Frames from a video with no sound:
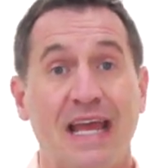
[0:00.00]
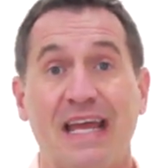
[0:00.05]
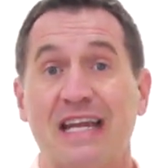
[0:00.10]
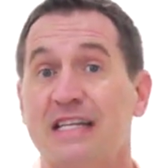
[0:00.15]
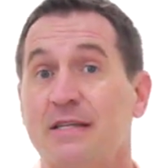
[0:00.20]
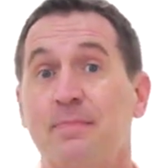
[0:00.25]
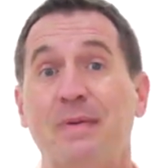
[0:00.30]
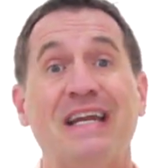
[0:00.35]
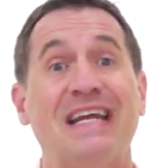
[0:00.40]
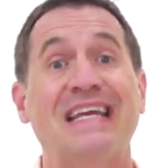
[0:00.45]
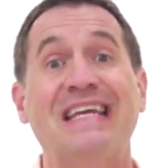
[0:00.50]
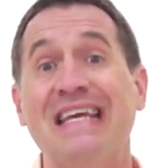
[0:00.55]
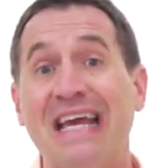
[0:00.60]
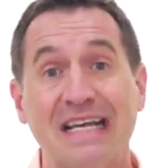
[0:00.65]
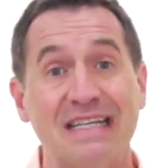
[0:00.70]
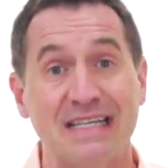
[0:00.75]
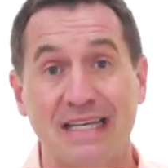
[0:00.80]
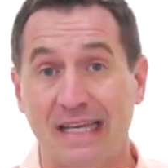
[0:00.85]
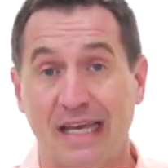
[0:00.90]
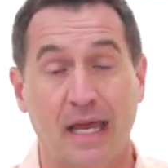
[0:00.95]
It has been a
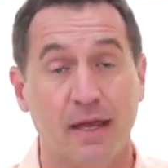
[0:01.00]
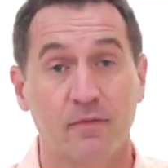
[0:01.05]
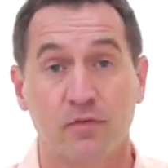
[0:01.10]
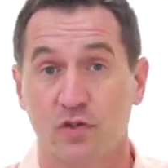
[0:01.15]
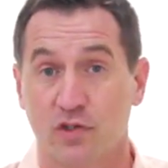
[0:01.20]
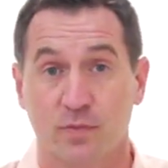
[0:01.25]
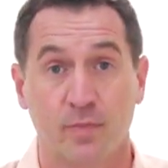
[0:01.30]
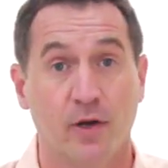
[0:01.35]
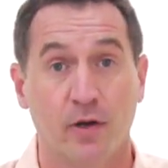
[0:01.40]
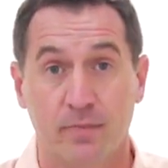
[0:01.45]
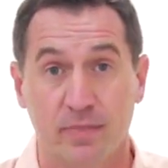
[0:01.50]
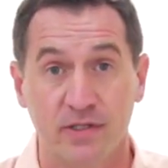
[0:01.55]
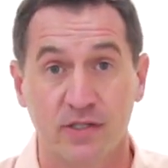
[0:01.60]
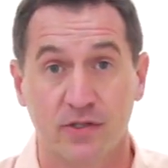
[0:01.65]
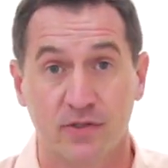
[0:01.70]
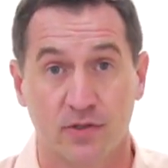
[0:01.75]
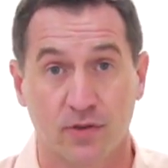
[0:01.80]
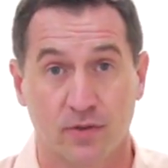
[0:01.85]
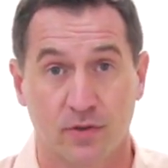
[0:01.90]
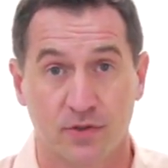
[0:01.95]
guessing game for small
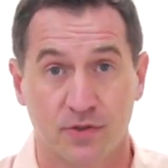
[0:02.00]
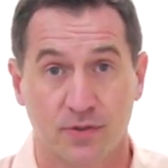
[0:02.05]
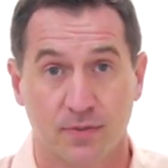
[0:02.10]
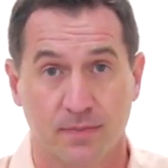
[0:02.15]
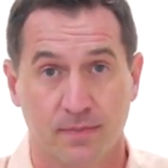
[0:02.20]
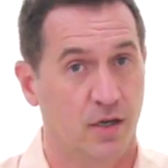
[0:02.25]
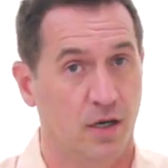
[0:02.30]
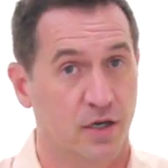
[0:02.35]
business owners.